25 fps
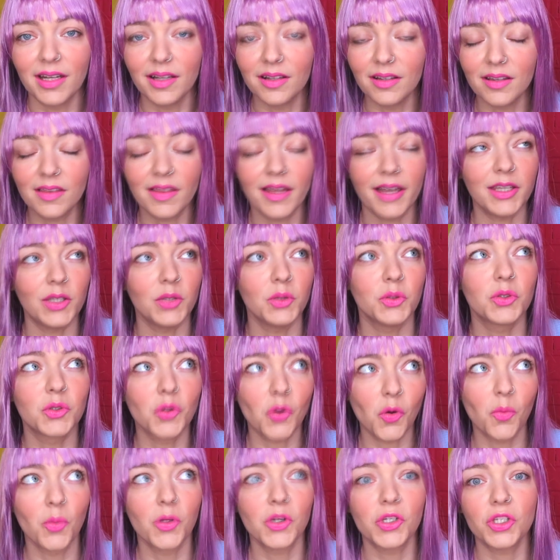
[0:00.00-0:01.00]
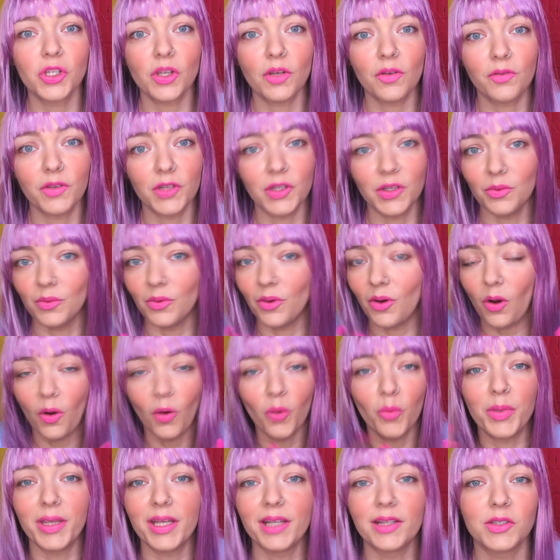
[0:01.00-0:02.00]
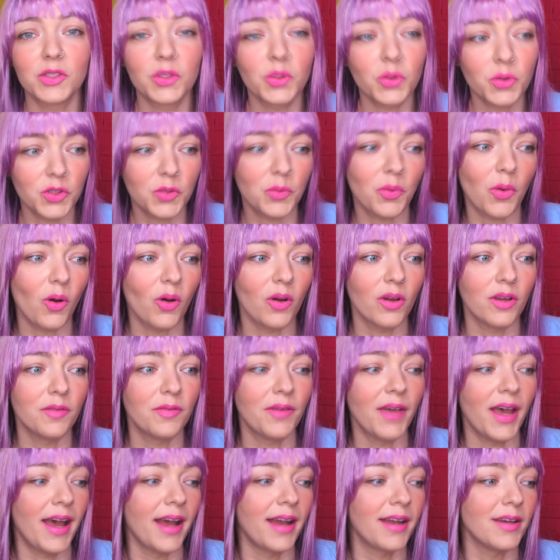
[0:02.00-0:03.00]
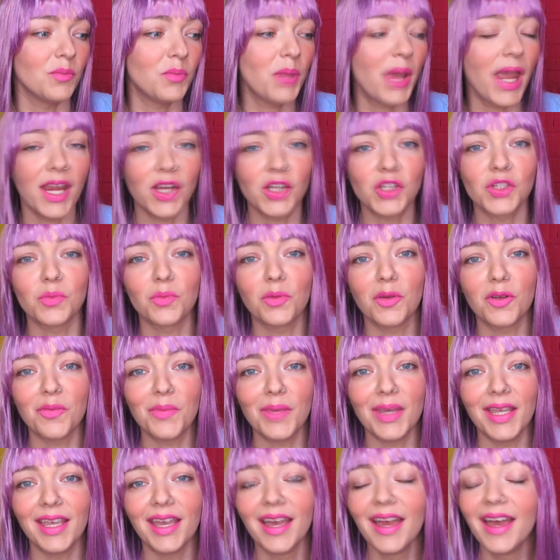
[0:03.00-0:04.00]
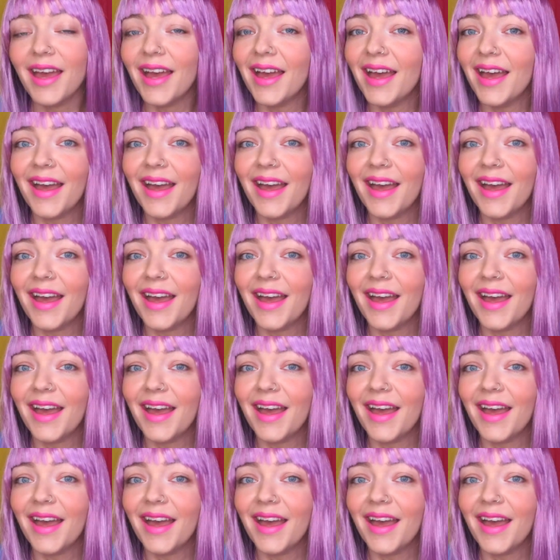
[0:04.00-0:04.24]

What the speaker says: And thank you so much for you all being so supportive and patient with me.